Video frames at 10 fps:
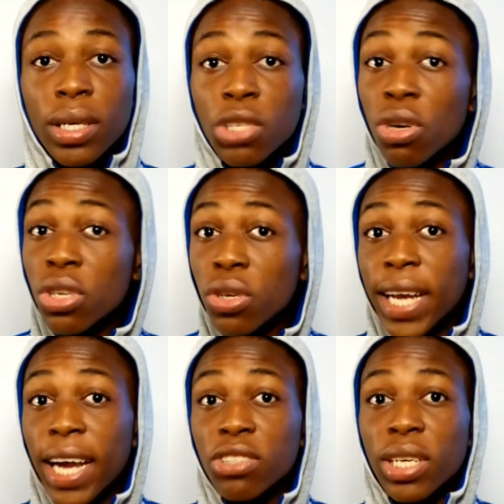It runs
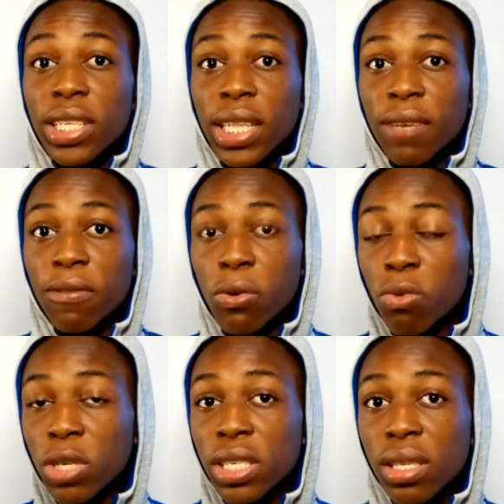on Android
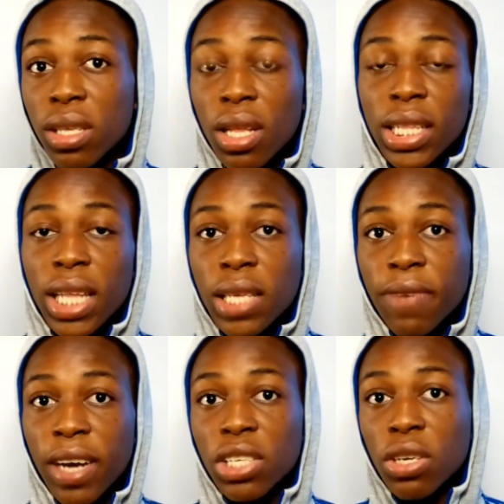11, which is the latest
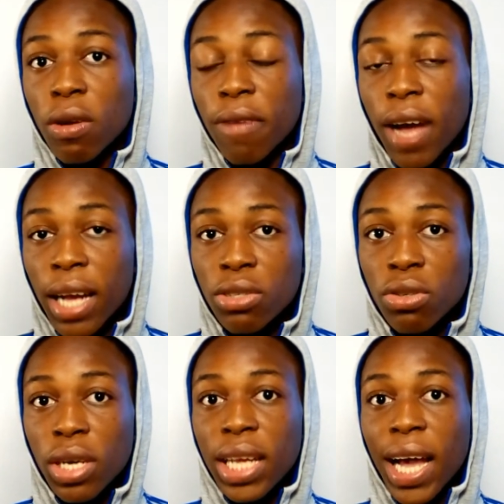version of
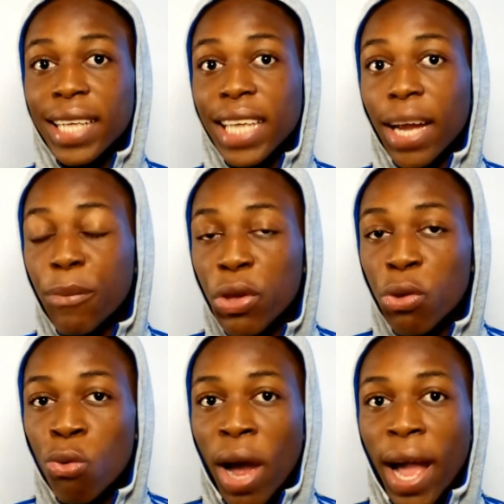Android, and their
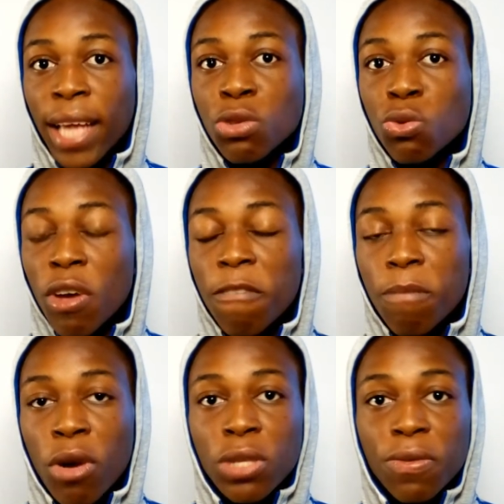MIUI
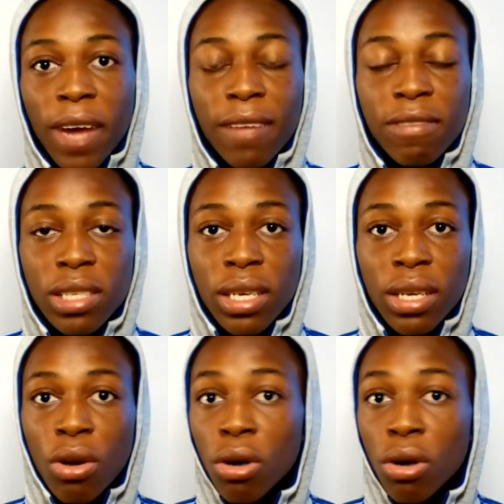12.5 skin.